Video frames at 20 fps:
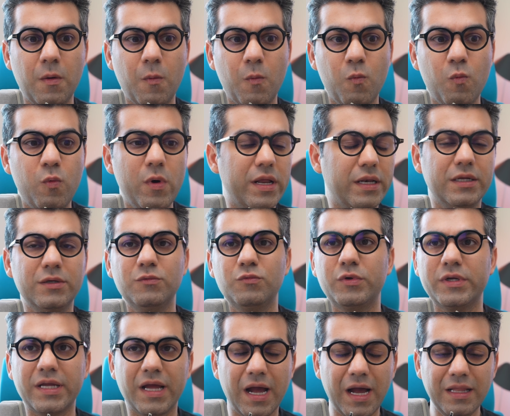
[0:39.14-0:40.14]
When in
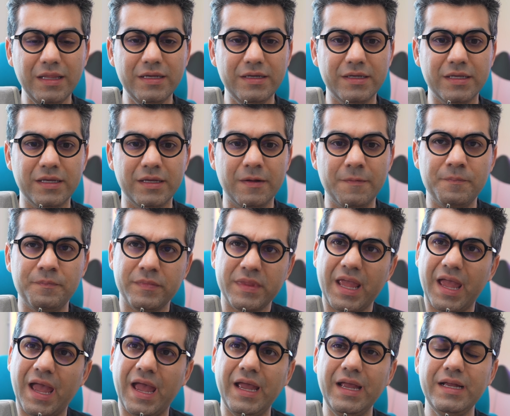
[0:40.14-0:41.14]
reality,
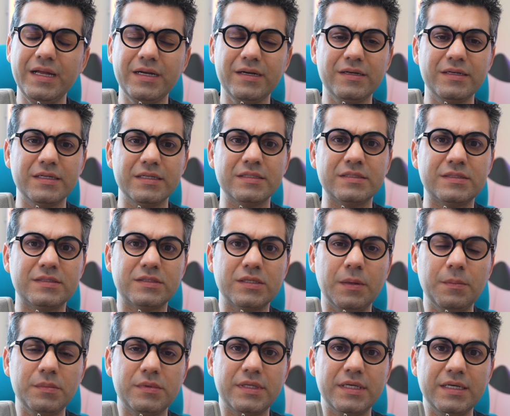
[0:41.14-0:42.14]
anger is
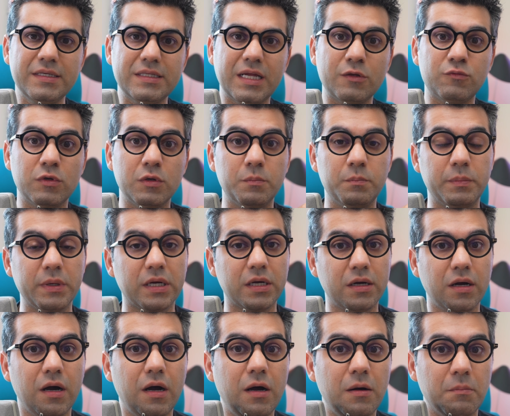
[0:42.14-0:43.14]
something that we
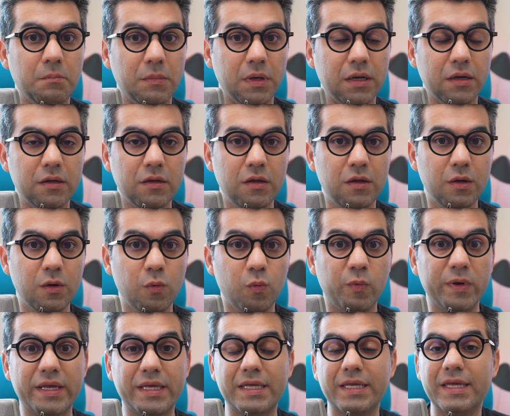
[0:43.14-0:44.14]
become.
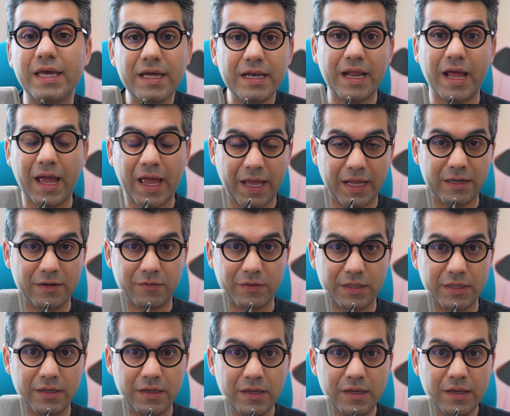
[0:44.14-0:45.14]
We get
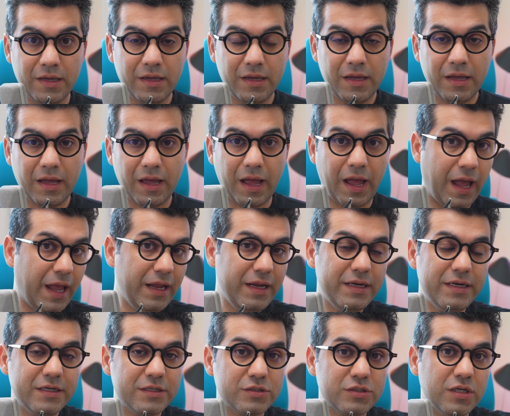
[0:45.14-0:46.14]
angry.
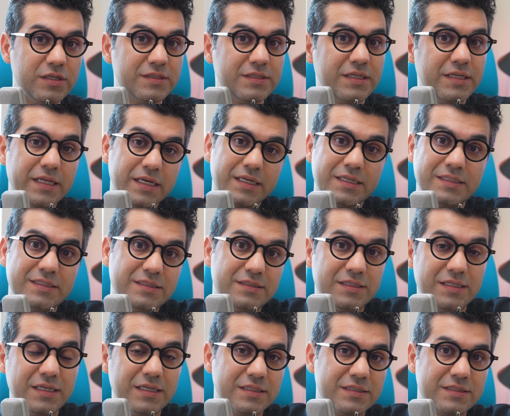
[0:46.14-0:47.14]
Anger doesn't
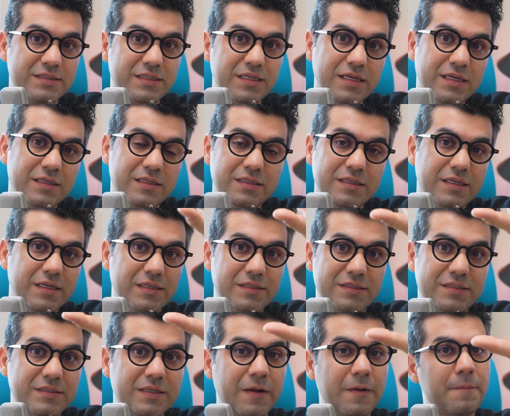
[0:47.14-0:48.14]
exist in
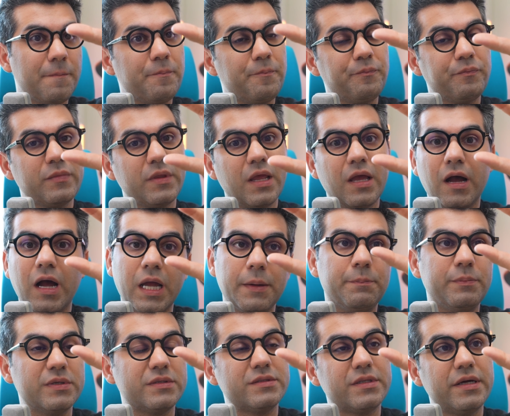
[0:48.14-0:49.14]
this
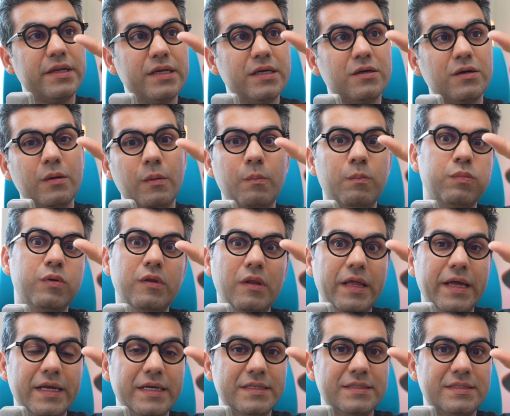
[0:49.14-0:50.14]
hypothetical
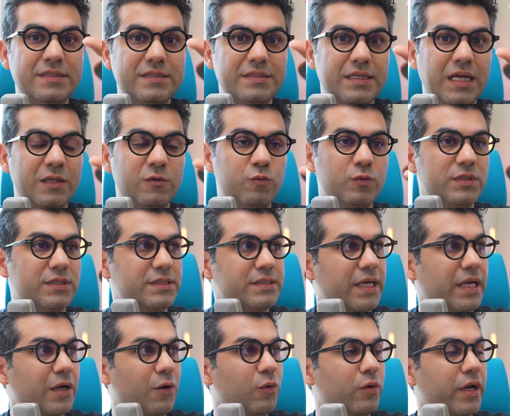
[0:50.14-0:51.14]
place that we
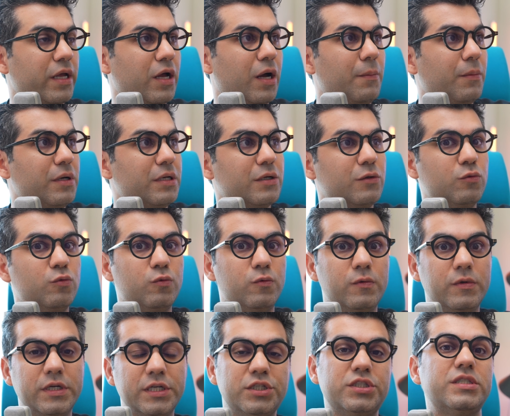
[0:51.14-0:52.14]
say, okay, I'm going to
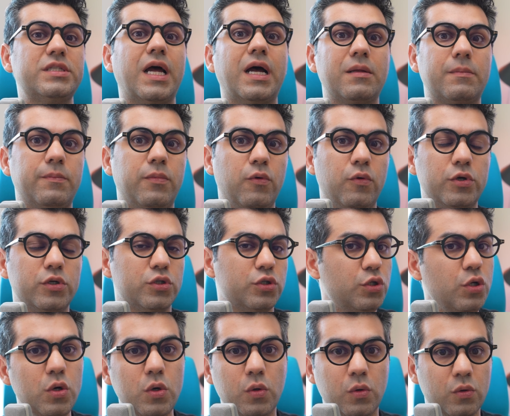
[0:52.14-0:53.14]
reach that point.
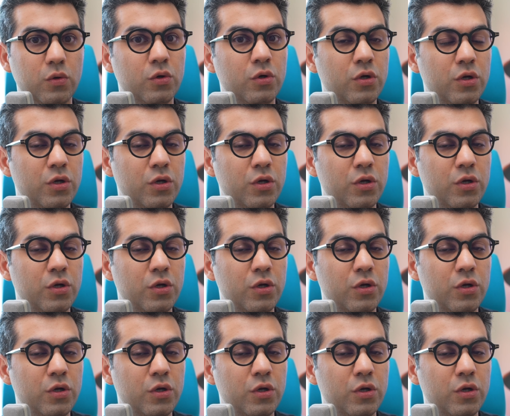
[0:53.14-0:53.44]
No,